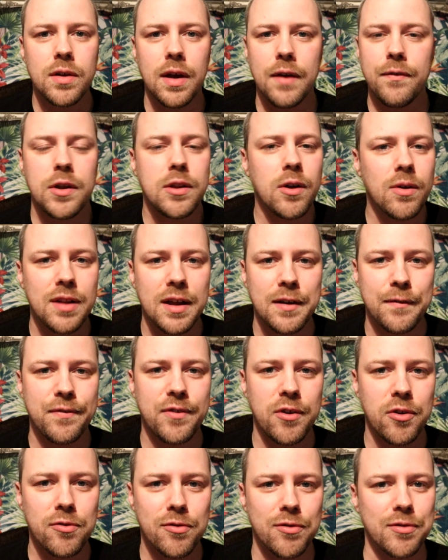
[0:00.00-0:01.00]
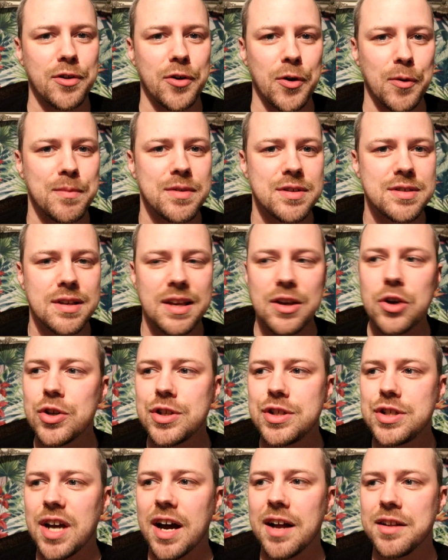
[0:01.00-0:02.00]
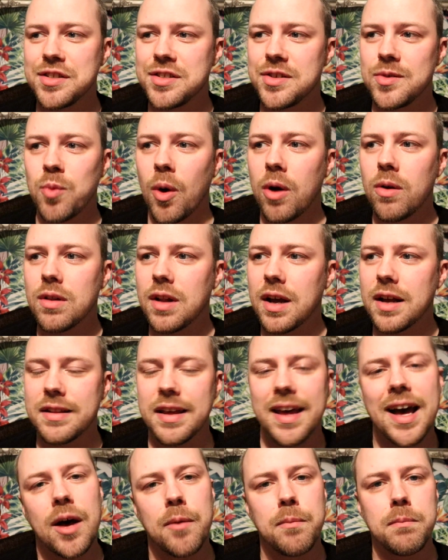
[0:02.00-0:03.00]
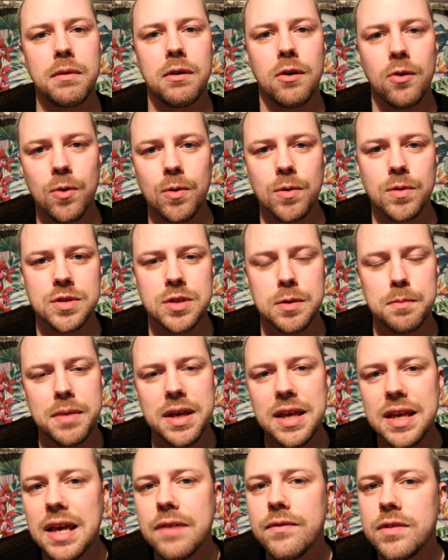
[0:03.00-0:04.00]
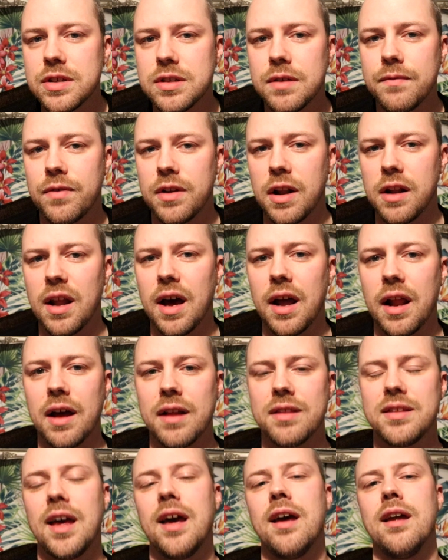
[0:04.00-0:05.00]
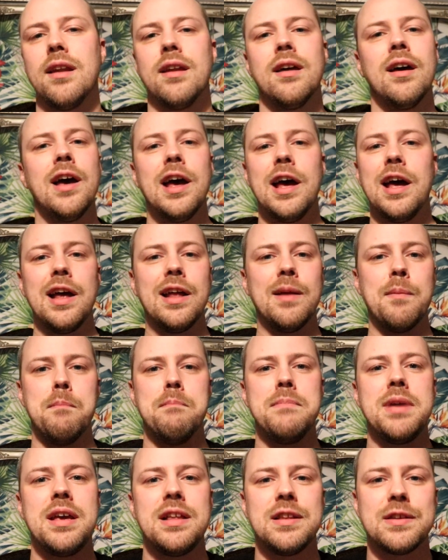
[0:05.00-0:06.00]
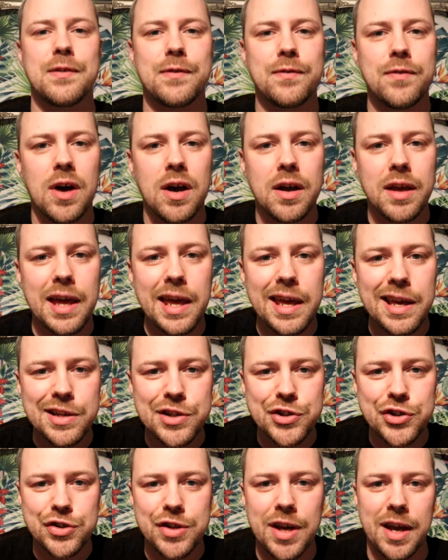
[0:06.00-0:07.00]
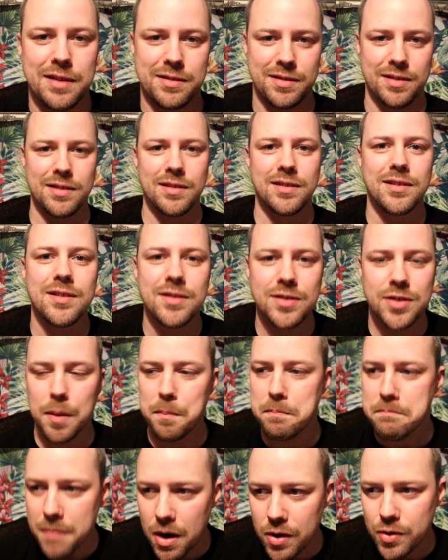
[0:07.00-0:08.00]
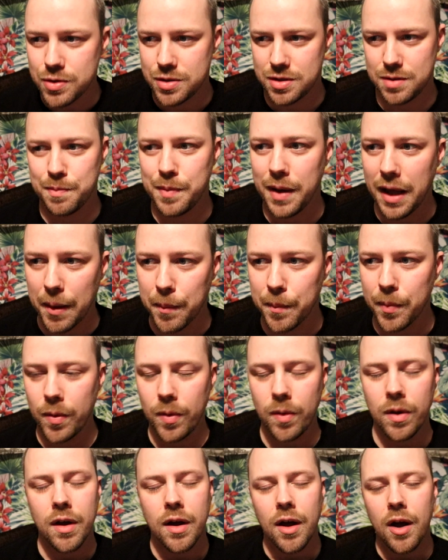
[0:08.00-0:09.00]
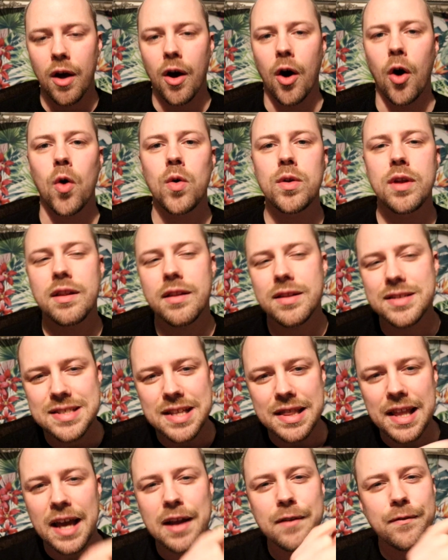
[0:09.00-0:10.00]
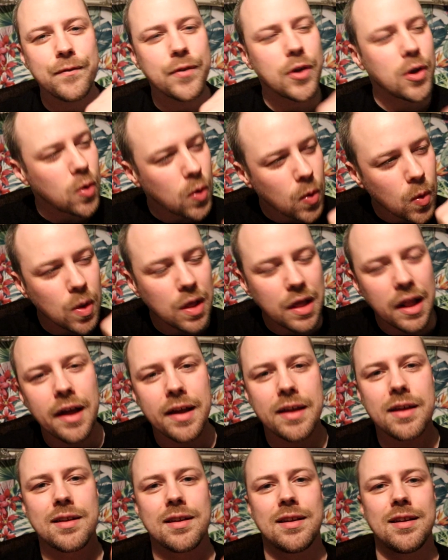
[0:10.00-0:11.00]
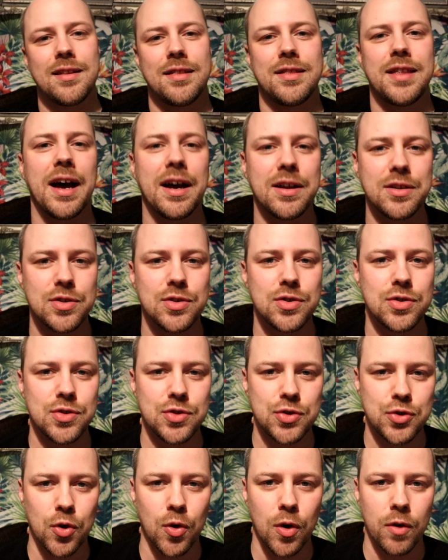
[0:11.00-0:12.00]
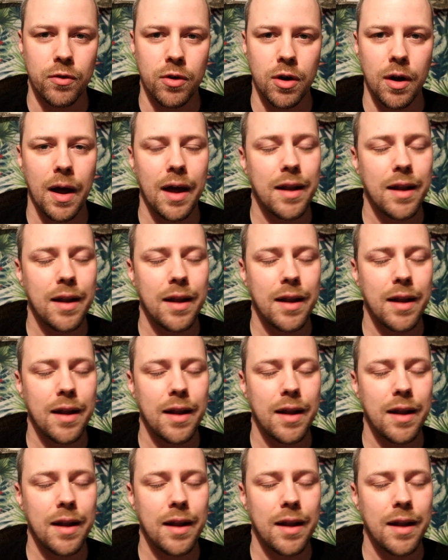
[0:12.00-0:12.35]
If you don't like Funeral Doom, there's a good chance you won't like the album at all. So me giving something a nine out of ten means fucking shit to most people. Only the select few who like that genre.